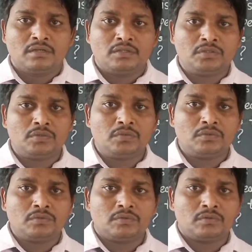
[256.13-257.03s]

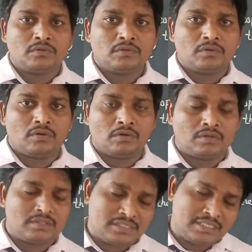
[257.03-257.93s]
do
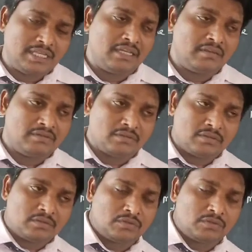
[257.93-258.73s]
or say